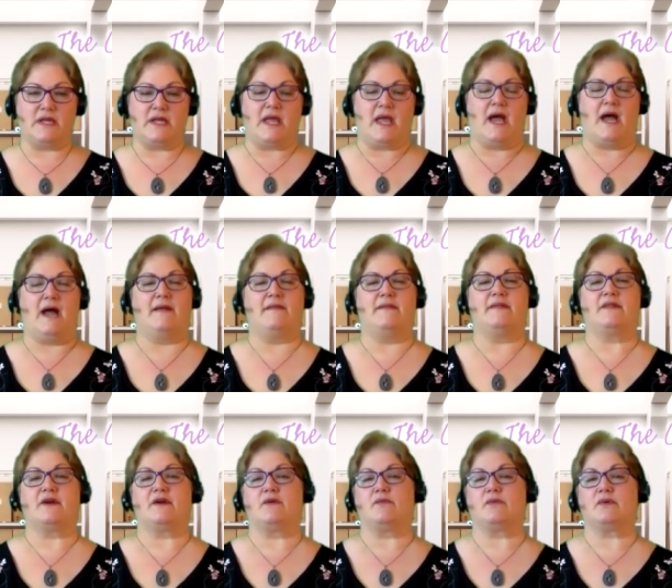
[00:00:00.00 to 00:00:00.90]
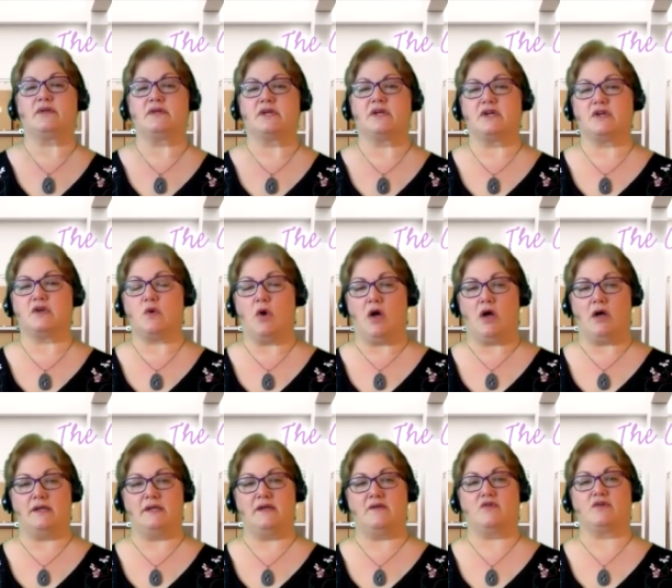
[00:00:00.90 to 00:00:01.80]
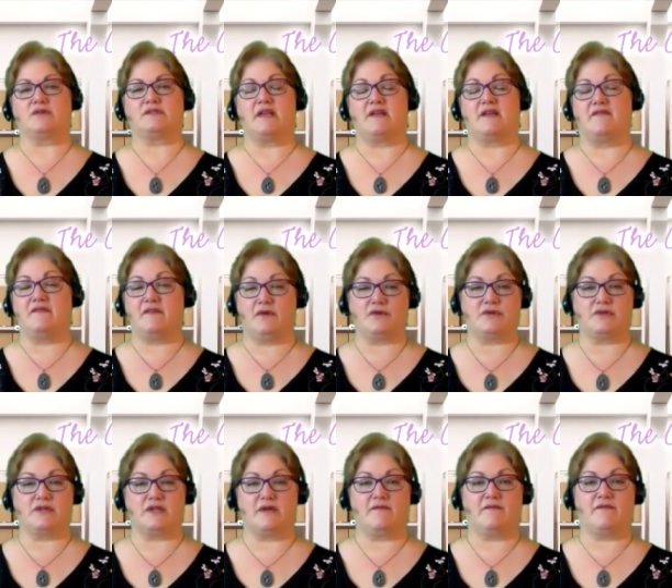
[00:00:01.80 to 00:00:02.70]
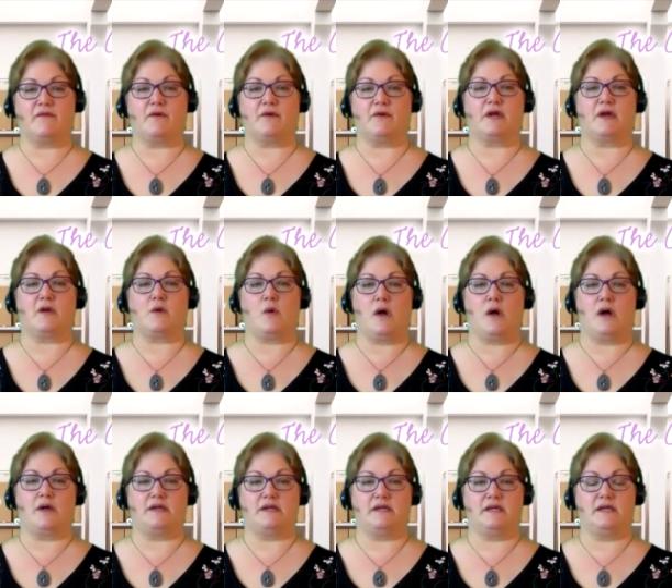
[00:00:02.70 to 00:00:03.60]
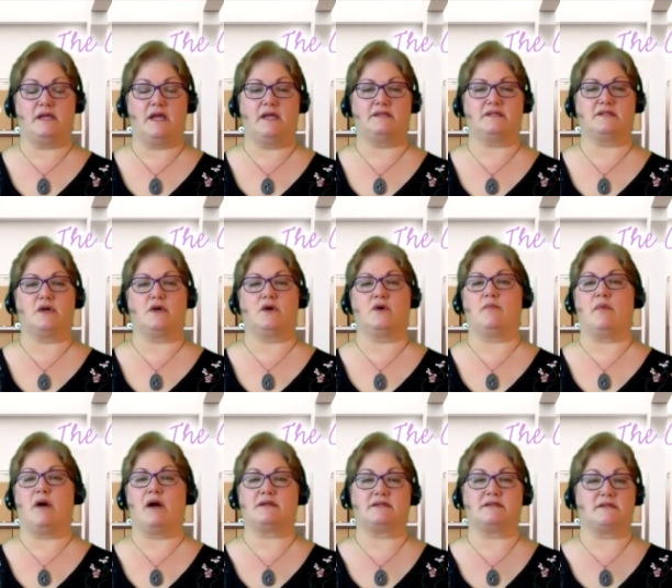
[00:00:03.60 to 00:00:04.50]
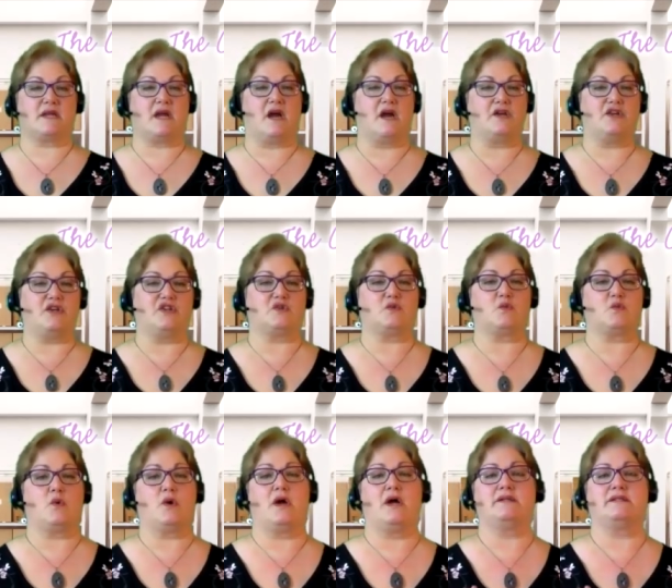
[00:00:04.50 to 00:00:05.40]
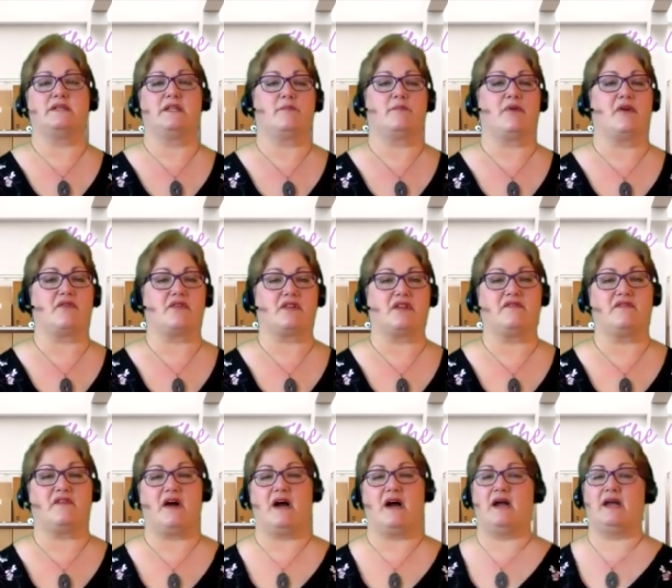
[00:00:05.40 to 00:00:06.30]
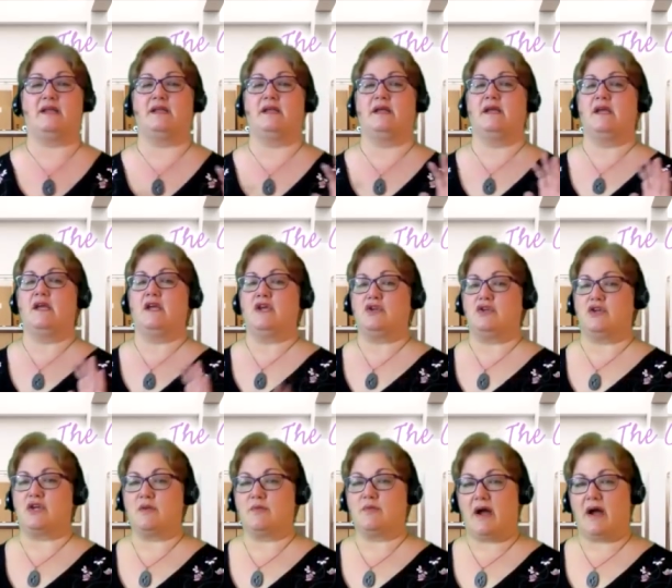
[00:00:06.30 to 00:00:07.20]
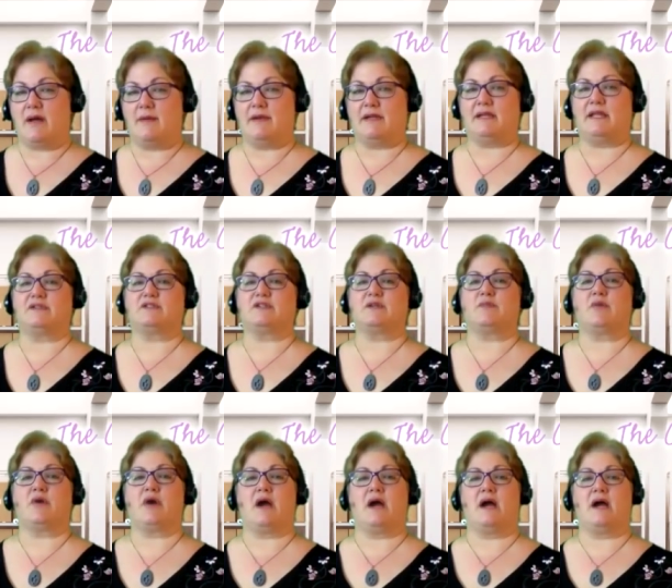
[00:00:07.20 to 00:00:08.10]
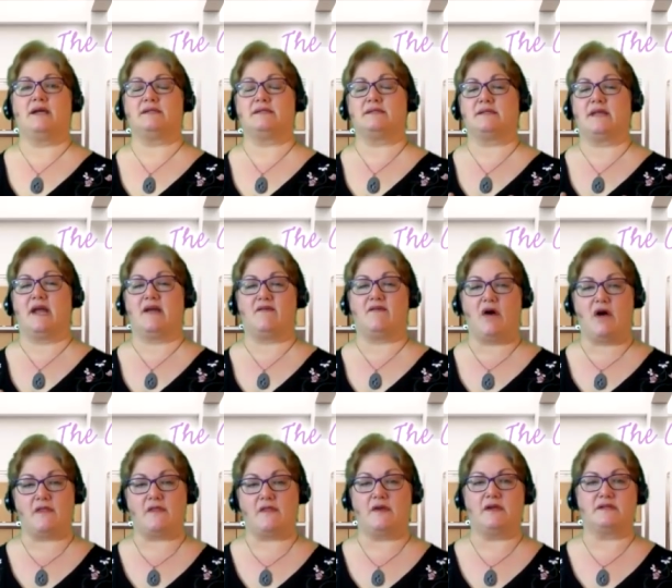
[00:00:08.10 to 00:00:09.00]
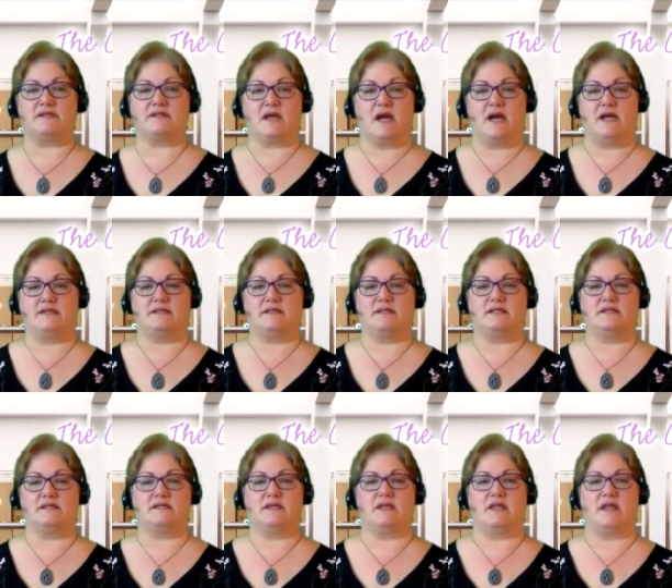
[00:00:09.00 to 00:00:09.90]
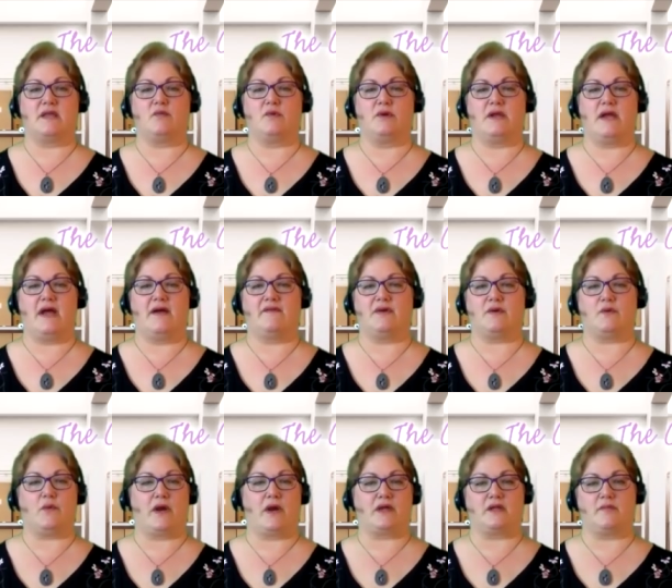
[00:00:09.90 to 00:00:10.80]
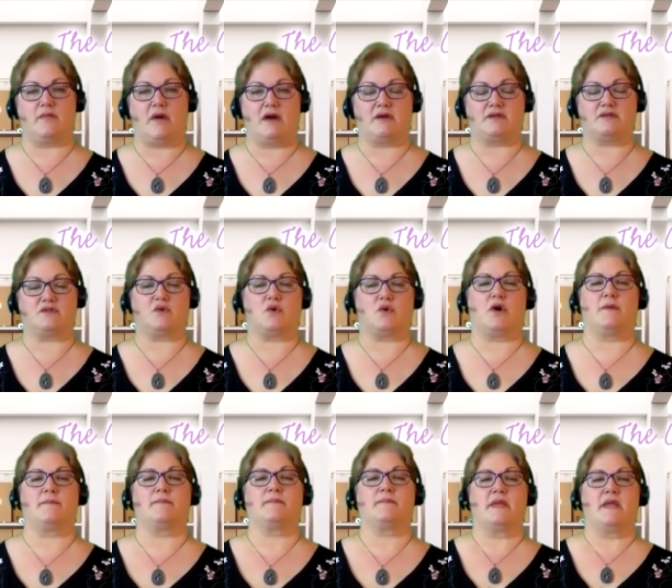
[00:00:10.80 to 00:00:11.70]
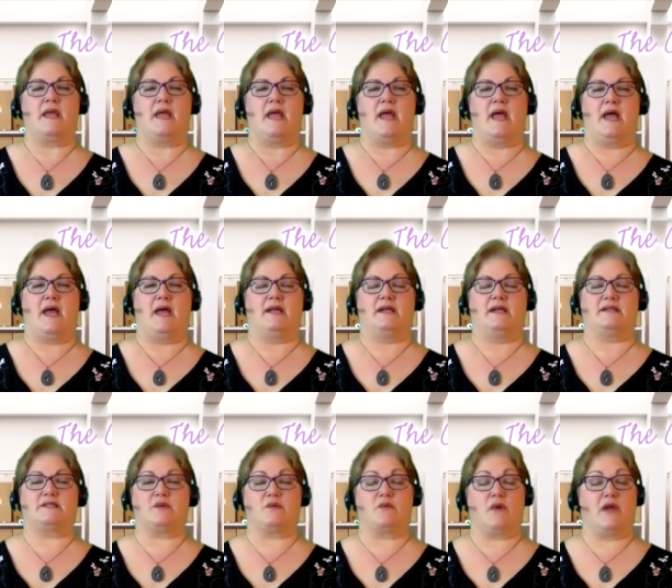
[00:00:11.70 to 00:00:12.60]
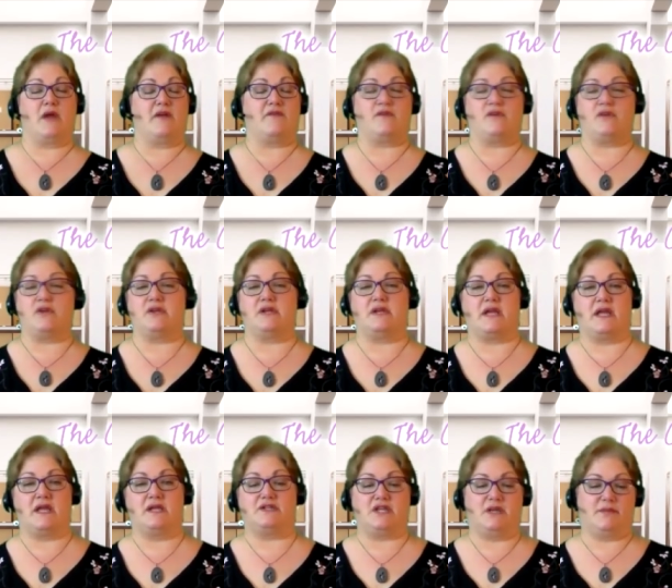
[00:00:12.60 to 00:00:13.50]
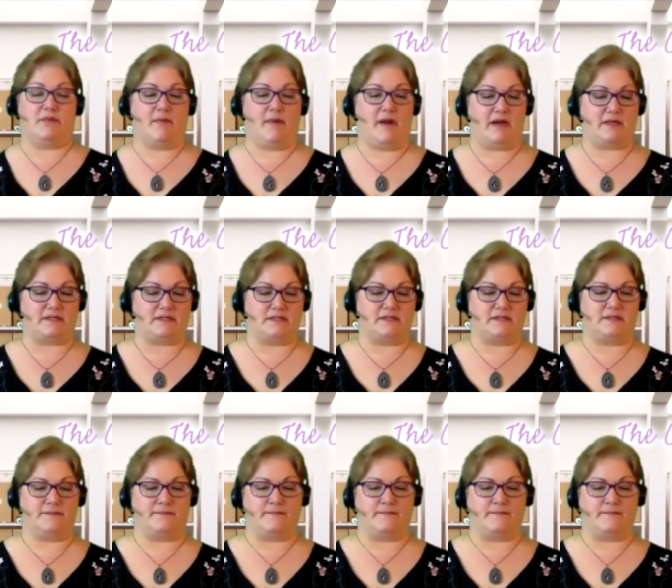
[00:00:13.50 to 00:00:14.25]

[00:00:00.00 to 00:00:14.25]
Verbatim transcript: And they're really good quality. Of course, they filter them for the quality. And so boxes that got used once and they're perfectly fine. You can buy them at a lesser price. They have all the sizes that they would have at a regular box store. And it's a way for you to get cheaper boxes.